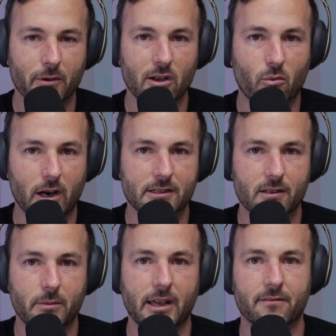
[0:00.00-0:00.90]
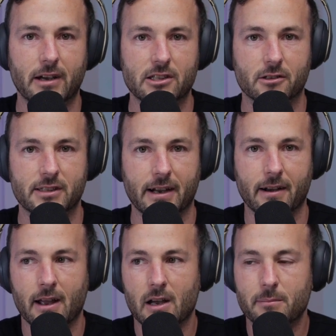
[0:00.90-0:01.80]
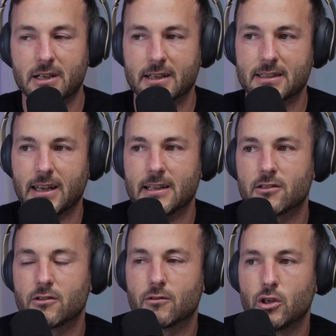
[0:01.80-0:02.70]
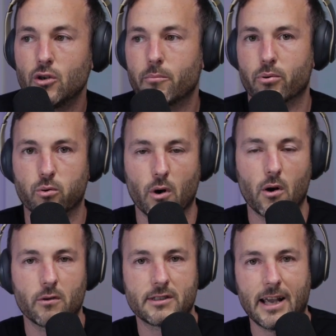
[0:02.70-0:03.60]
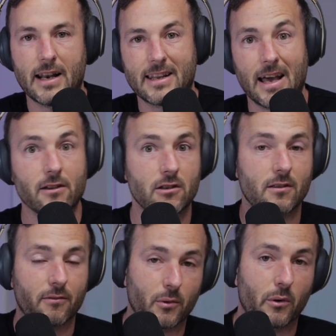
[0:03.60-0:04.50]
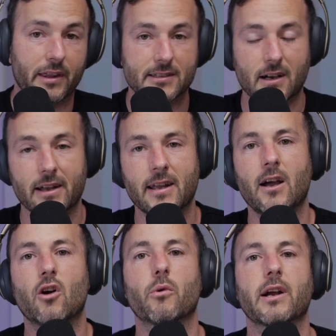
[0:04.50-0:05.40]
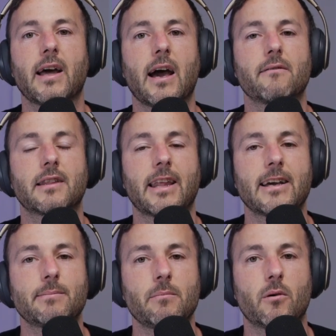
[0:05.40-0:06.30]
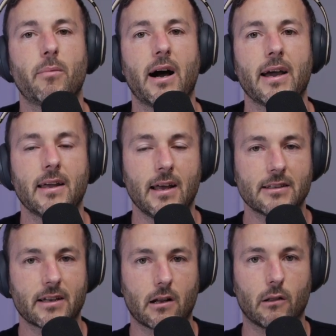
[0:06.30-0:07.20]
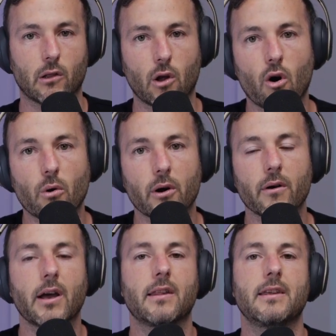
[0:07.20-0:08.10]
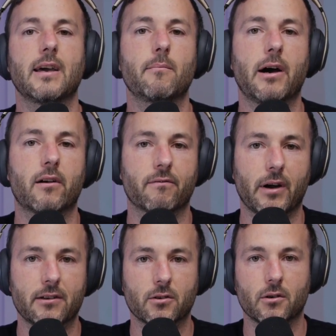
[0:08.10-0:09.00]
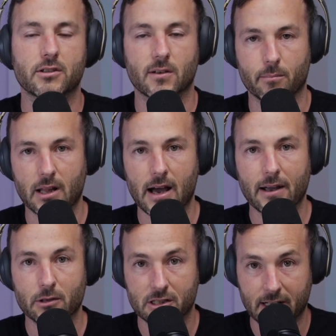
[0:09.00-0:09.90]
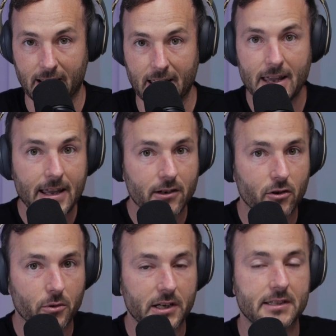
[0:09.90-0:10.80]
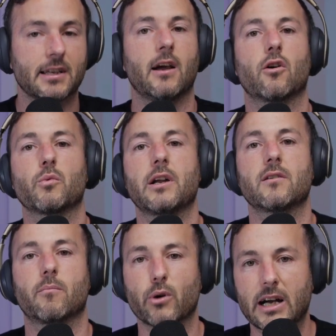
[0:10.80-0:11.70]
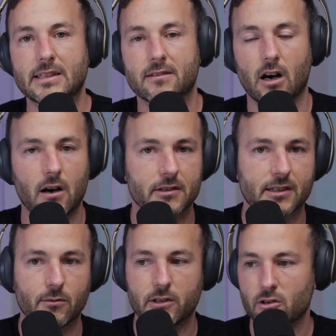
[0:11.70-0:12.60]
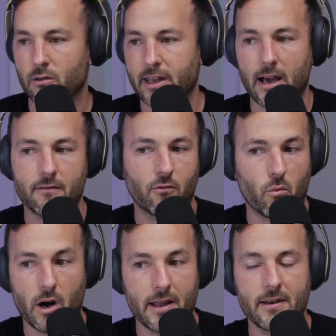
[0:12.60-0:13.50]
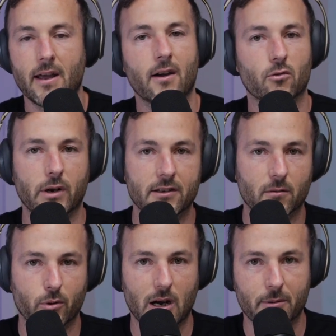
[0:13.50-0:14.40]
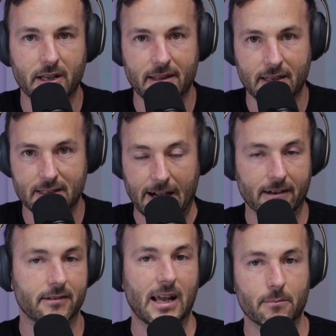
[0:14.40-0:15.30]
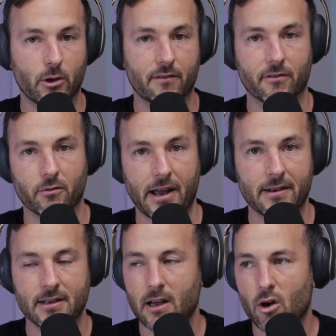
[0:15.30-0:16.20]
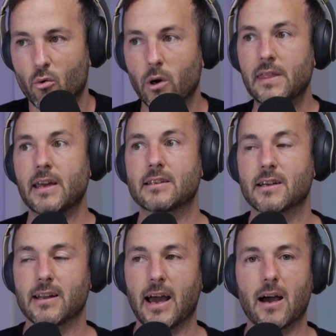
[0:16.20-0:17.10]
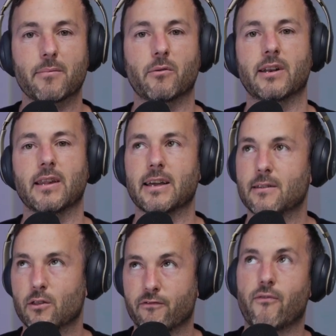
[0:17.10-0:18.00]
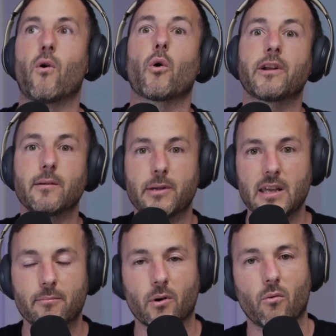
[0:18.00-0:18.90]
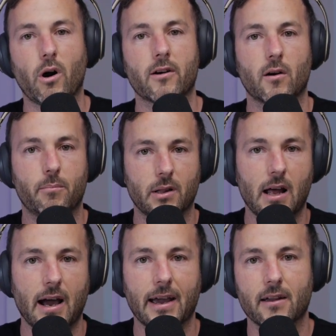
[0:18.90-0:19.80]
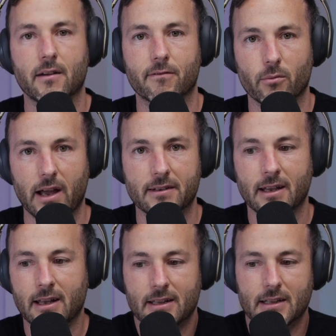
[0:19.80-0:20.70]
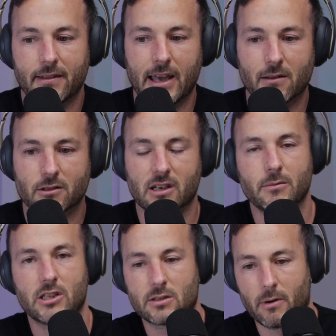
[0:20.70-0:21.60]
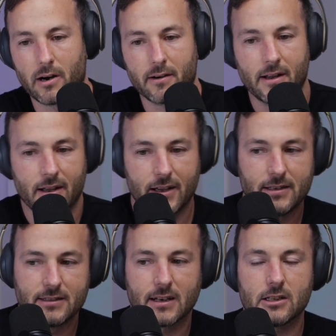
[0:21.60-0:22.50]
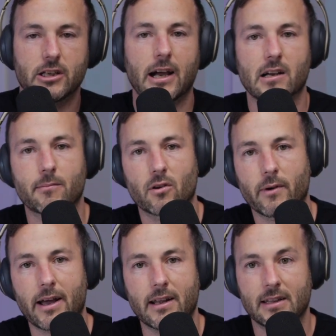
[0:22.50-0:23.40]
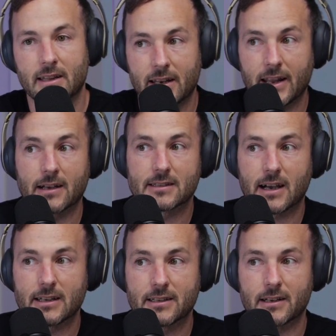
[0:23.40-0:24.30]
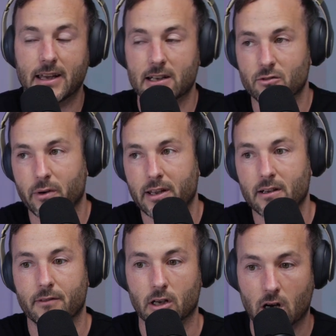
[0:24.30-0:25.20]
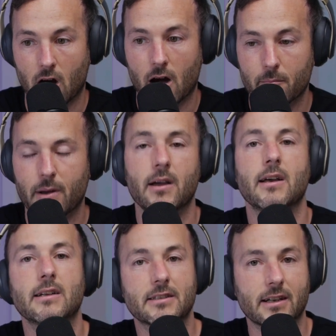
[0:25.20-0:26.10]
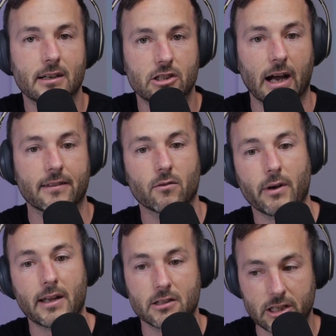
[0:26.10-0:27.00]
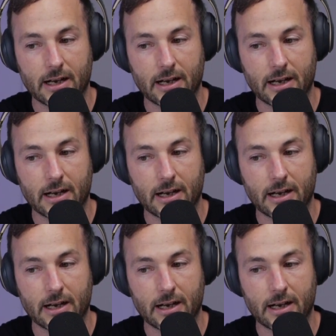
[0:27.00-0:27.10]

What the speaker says: wants to be investors there because it's too pro-tenant. Now you throw this on, we're going to have less people buy. It's going to lower the amount of rental supply, which is going to increase rental prices. Obviously, when you only have one rental property in the entire neighborhood for rent, what do you think is going to happen when like 40 people want to apply for rent? The landlord's going to be smart and he's going to jack up the rent. And then the next guy's going to catch wind of the comp. It's going to jack the rent